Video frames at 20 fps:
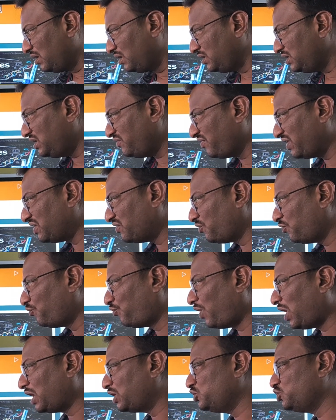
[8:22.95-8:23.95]
Even
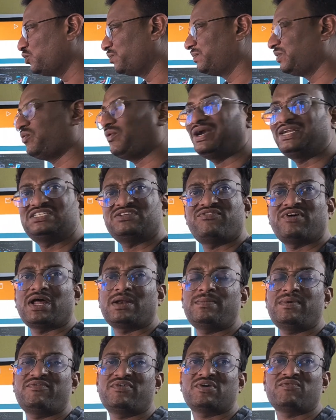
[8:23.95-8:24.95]
volume. What is the
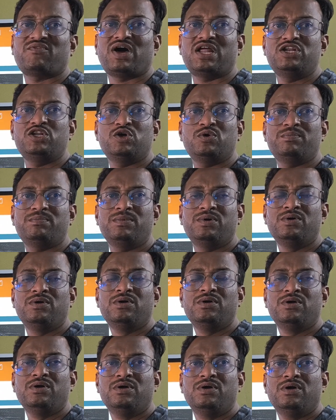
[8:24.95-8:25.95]
formula for volume?
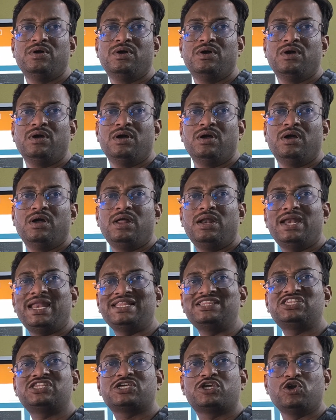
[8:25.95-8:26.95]

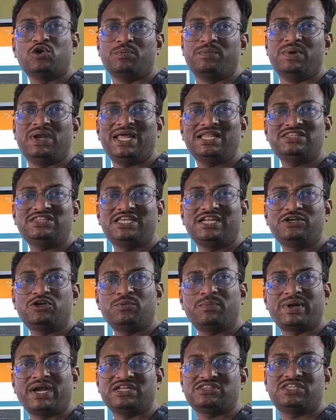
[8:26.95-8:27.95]
Length cube, length into
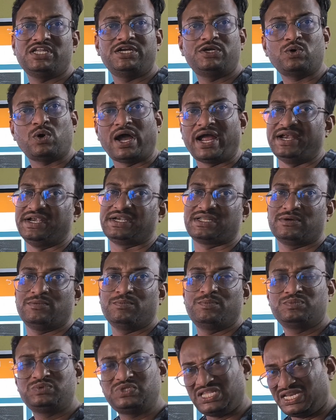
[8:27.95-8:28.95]
breadth into height.
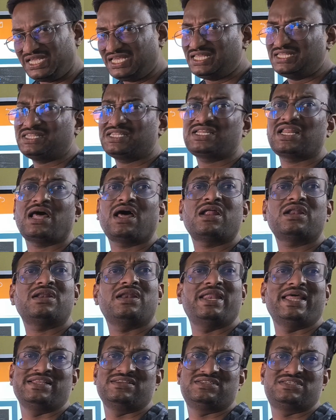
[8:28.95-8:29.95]
3 are
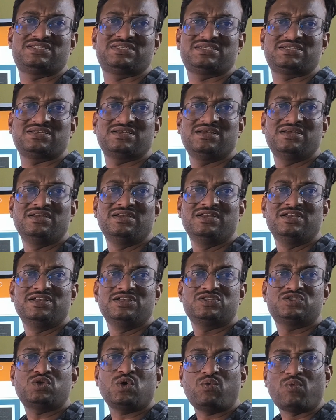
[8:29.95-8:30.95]
lengths.
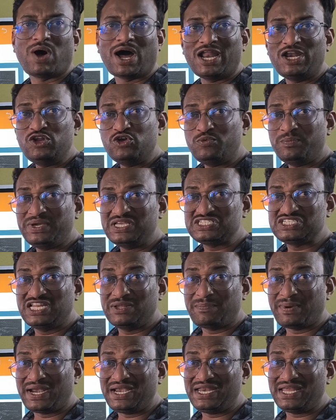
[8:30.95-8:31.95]
So volume is
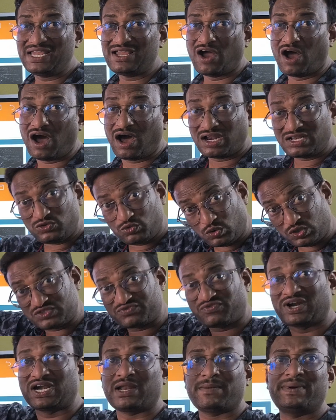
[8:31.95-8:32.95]
depending on those
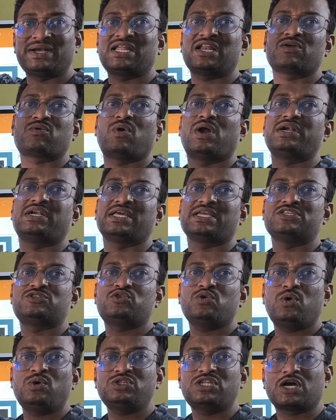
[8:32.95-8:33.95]
fundamental quantities.
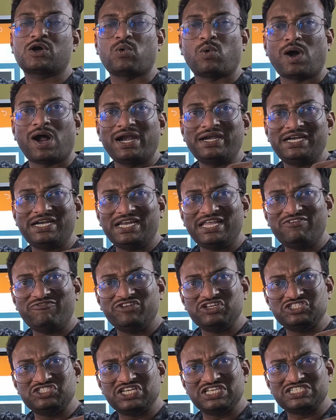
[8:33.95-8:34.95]
So the quantity
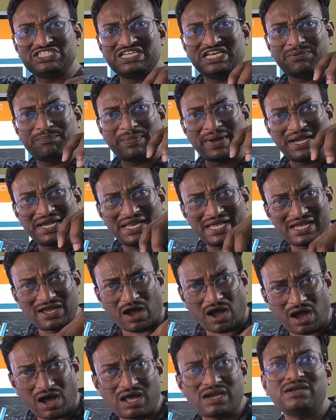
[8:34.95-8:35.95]
which is depending
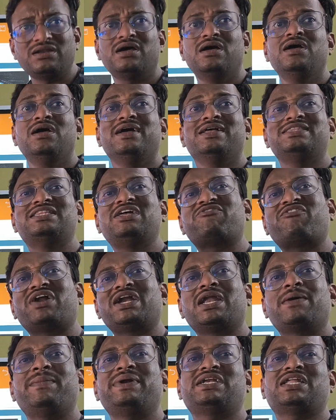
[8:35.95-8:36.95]
on the
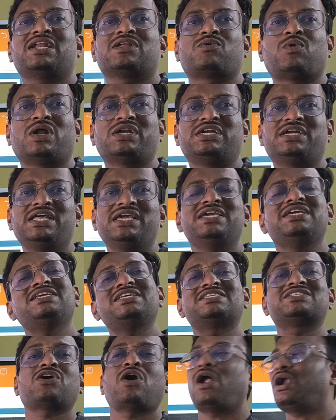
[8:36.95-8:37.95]
fundamental quantity
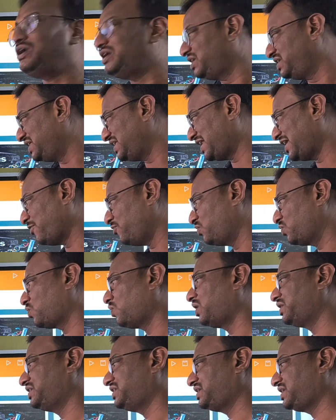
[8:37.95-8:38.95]
is called derived
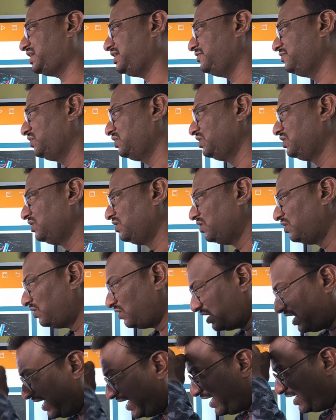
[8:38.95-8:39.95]
quantity.
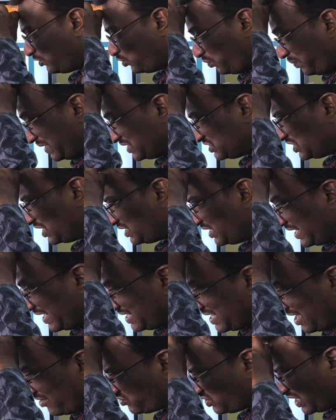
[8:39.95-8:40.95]
Okay, to measure the
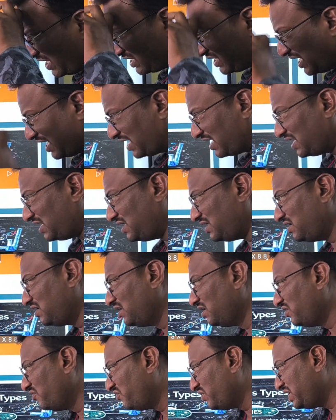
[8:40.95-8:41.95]
area of the
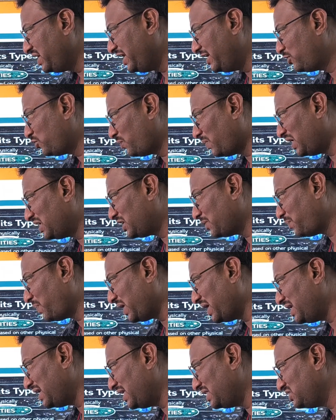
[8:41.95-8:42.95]
rectangle, we need to
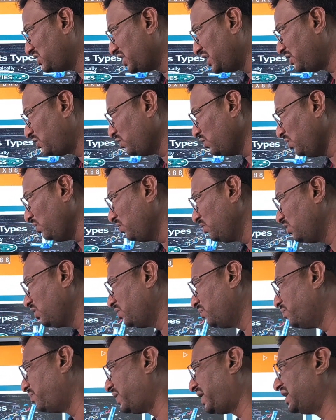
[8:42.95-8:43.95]
multiply length into
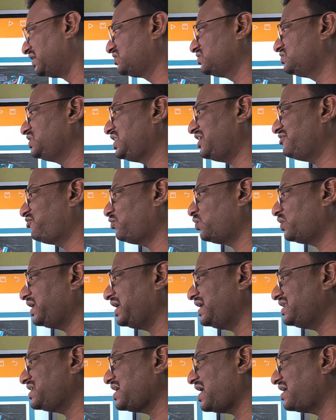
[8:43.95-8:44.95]
breadth. Therefore,
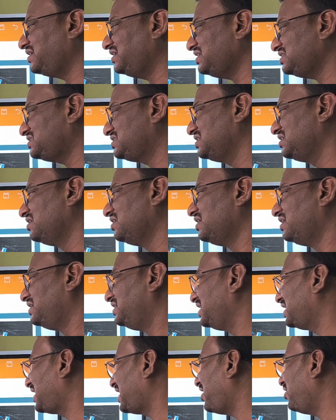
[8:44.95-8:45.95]
area is
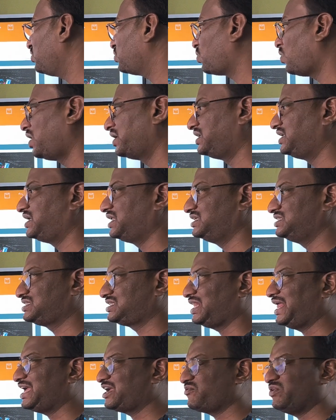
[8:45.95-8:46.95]
derived
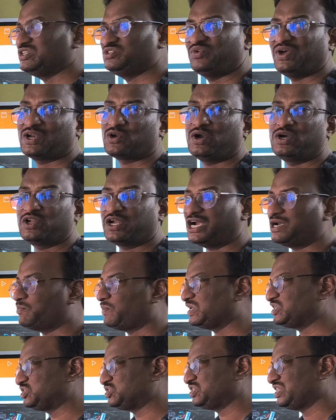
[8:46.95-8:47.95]
quantities. Likewise, we are going to get
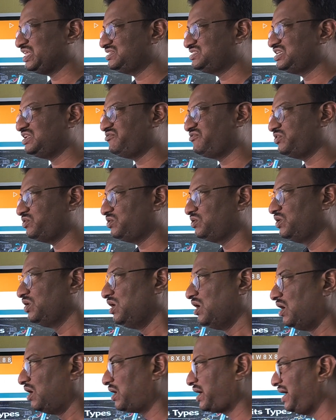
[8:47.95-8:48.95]
much things in few,
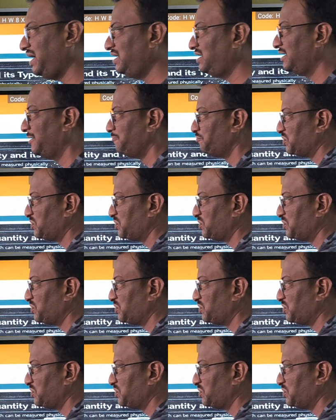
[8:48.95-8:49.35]
right?